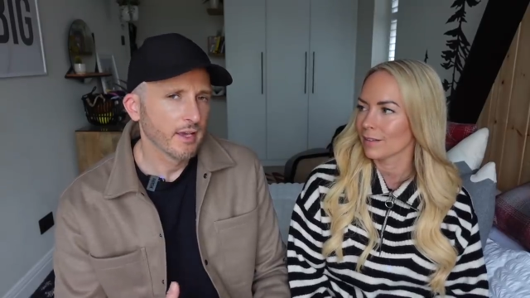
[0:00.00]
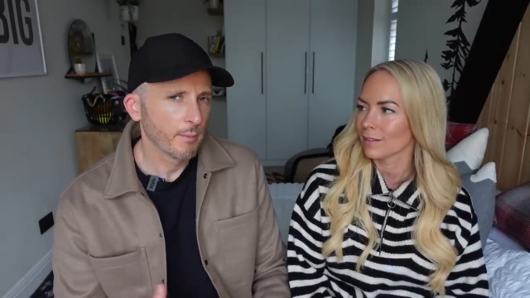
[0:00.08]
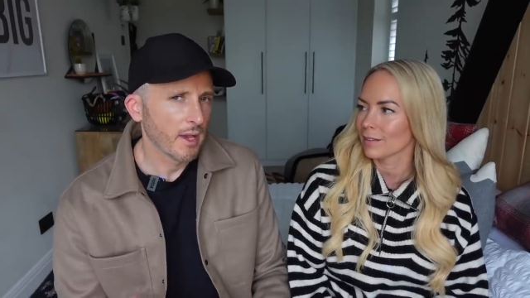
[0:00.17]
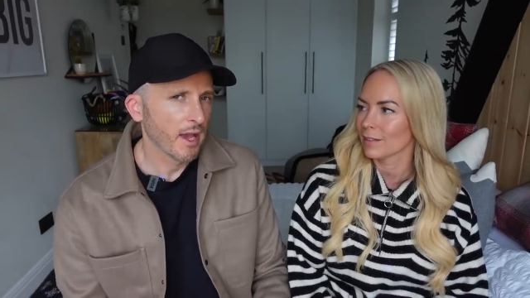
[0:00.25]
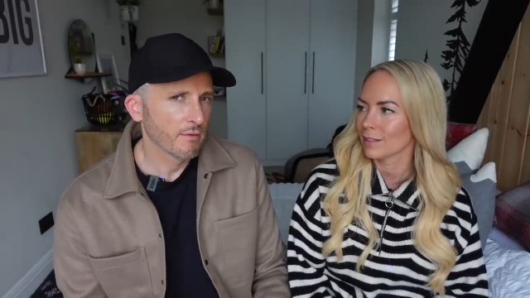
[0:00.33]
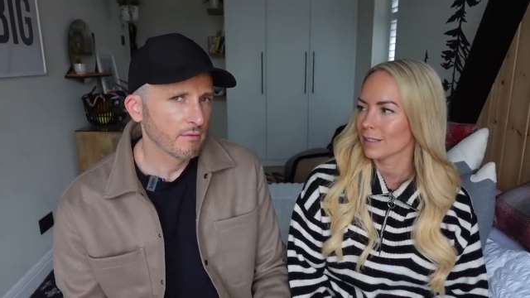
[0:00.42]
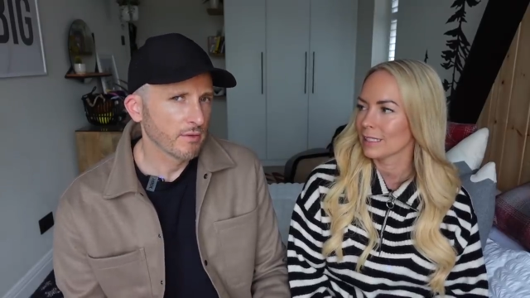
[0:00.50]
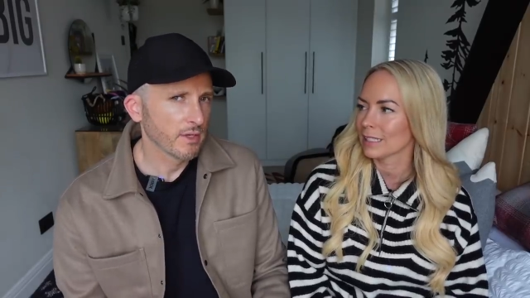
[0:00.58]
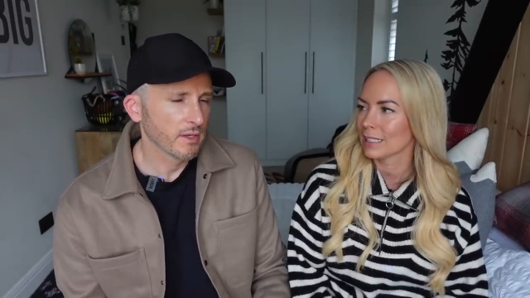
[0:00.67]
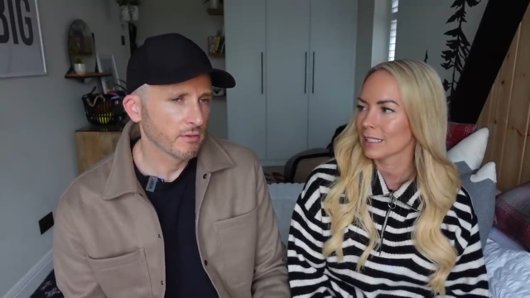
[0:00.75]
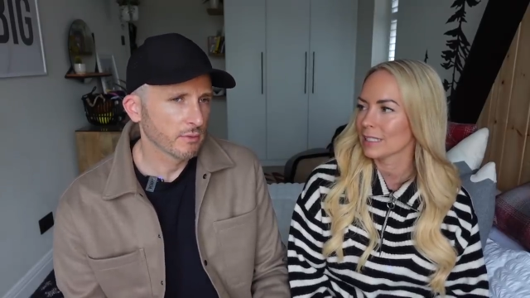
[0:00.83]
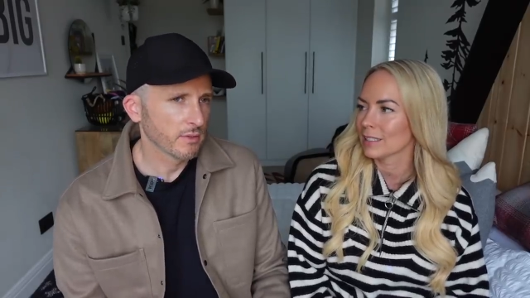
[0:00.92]
Speaker 1: about having
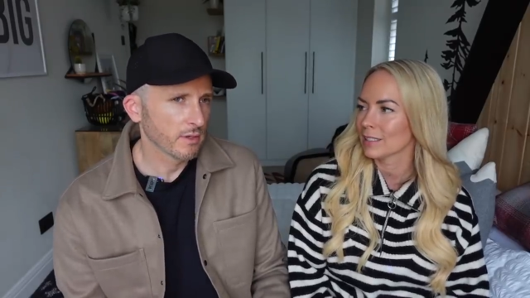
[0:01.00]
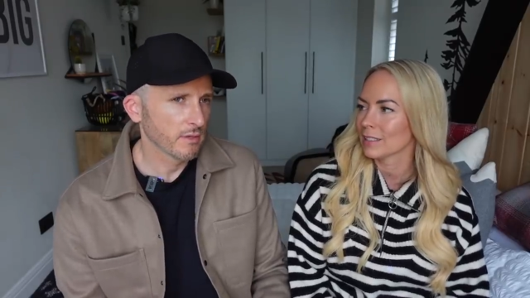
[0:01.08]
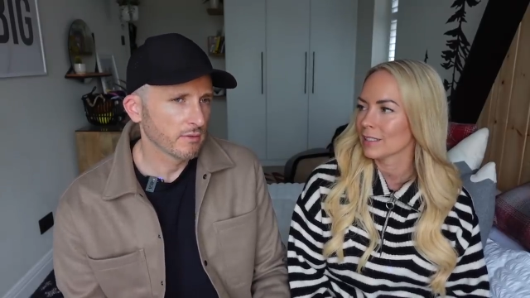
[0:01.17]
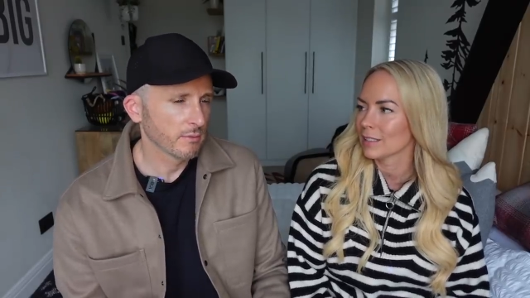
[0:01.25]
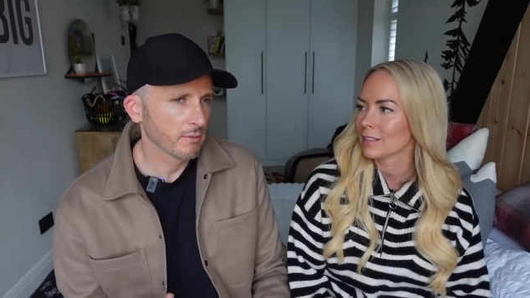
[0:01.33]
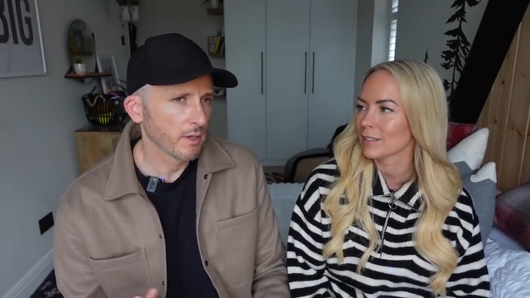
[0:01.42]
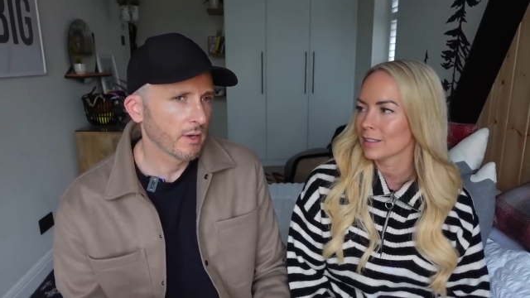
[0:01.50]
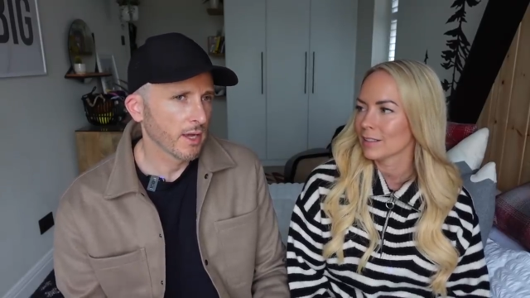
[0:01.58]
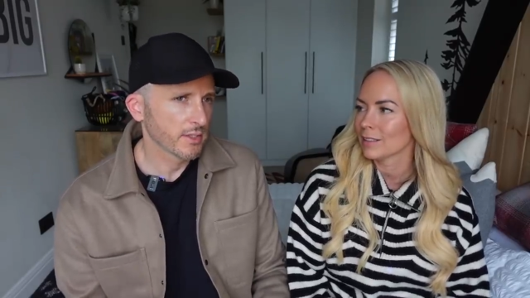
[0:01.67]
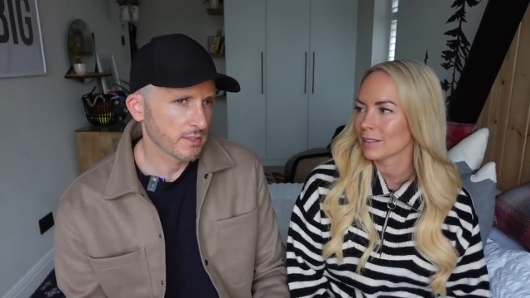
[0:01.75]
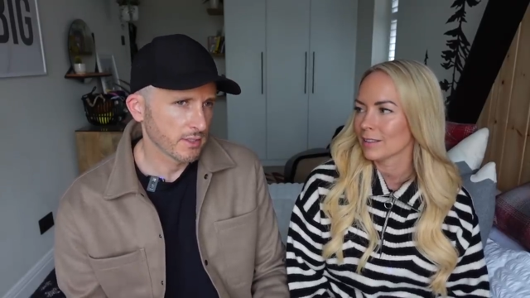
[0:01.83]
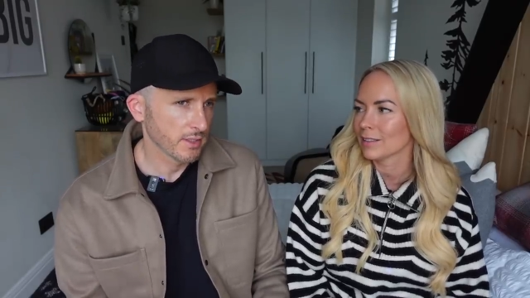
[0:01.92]
Velux windows, and then we're like,
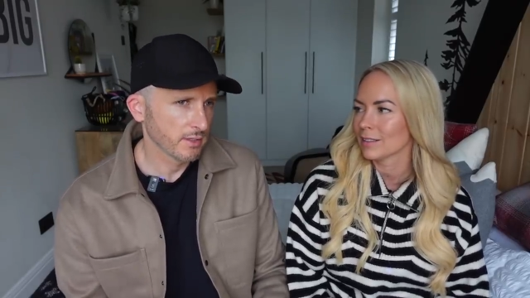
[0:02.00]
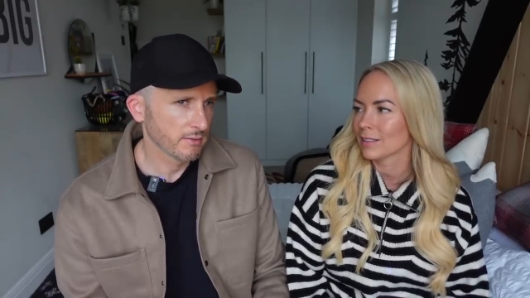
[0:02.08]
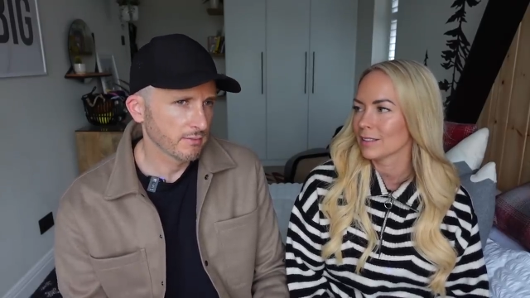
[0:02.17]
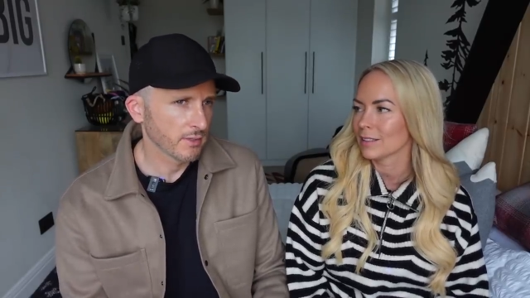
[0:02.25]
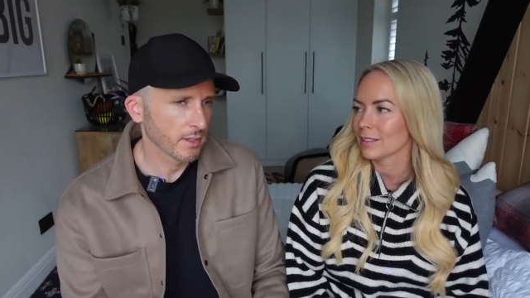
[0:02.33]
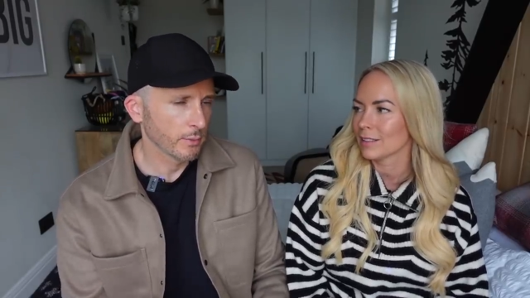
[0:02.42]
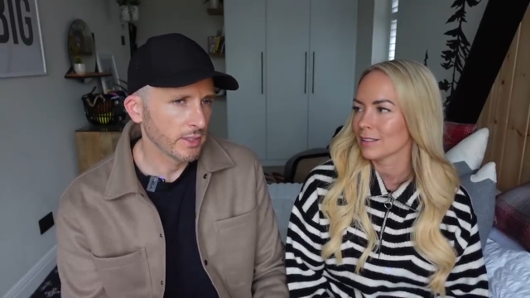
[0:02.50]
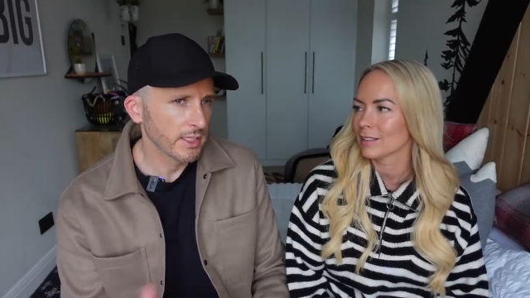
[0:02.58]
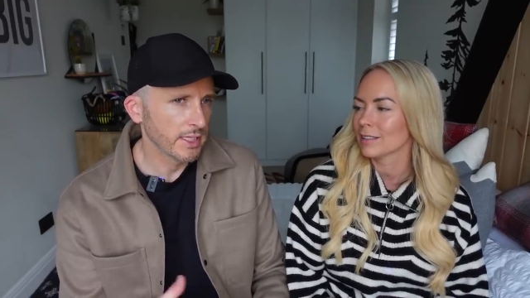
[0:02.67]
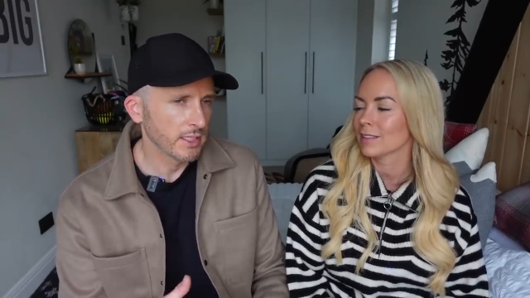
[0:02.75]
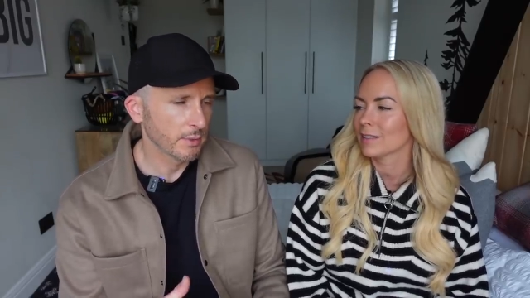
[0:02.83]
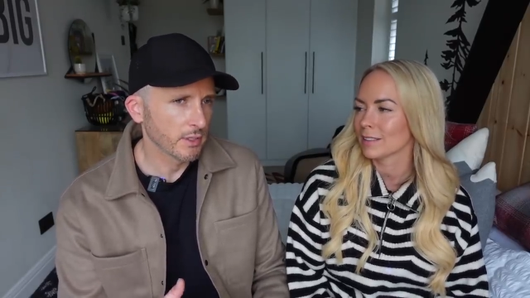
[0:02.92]
actually, like we
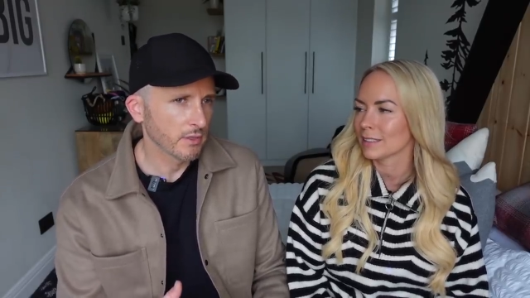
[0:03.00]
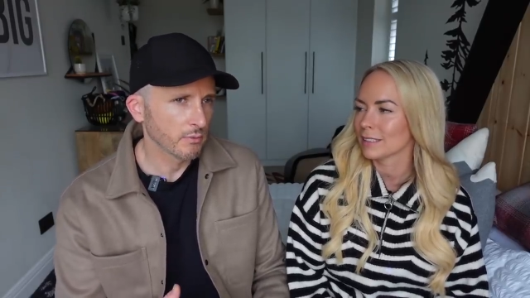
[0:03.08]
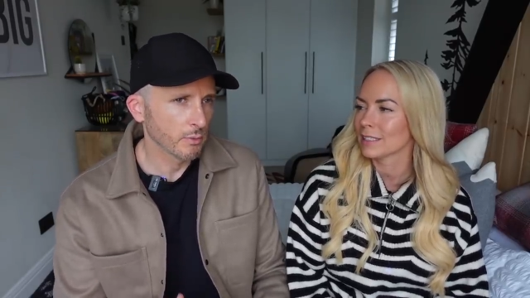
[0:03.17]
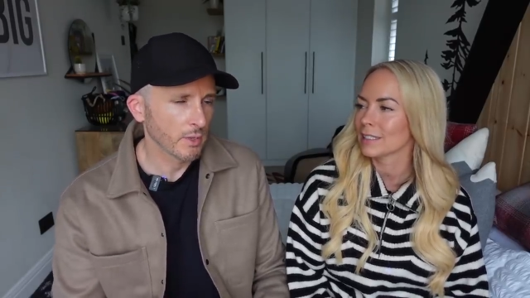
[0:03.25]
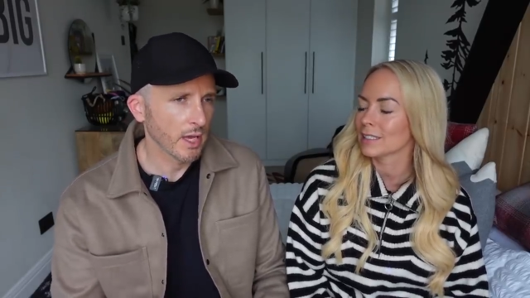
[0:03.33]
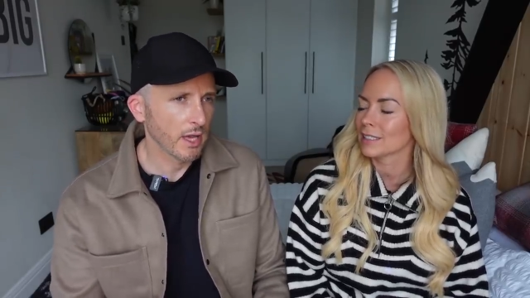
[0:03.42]
need it because we